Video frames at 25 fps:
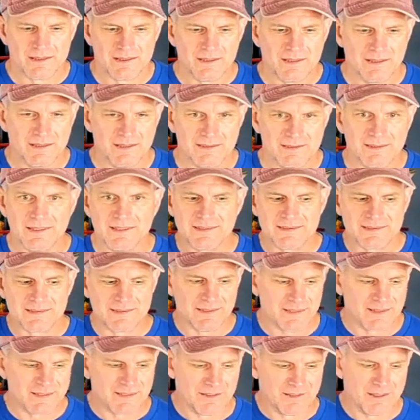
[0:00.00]
Is this
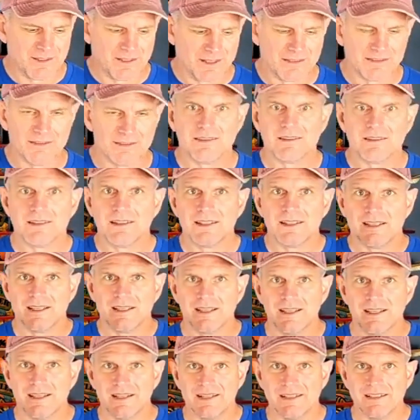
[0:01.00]
thing on?
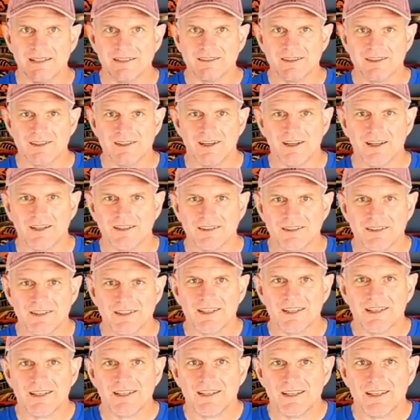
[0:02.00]
It is on.
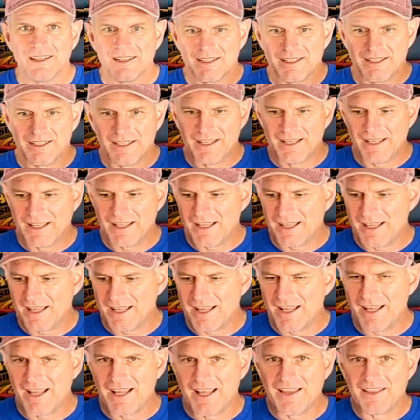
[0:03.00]

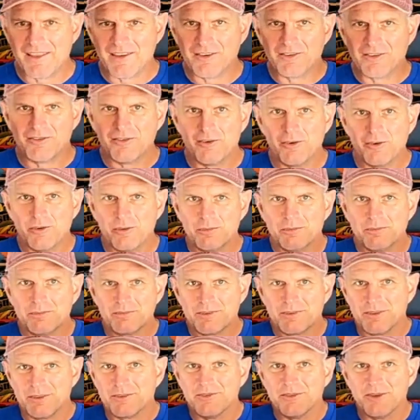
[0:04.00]
And there's
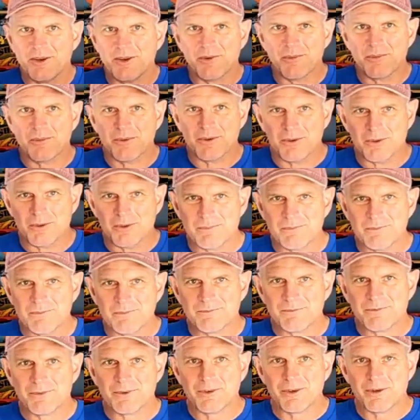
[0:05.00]
no room
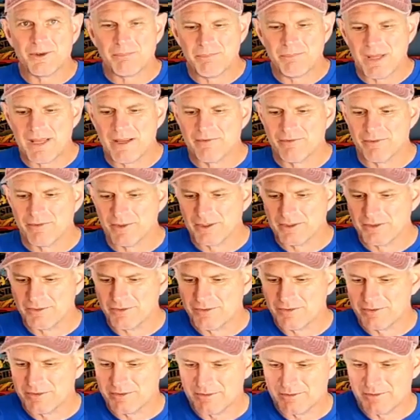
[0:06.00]
for a
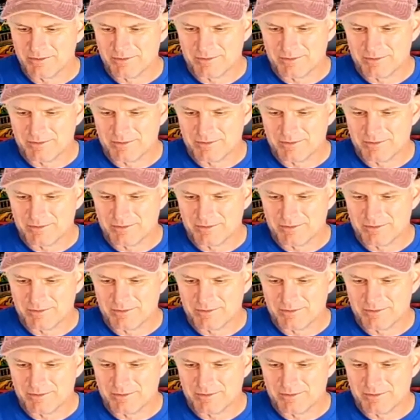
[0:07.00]
beverage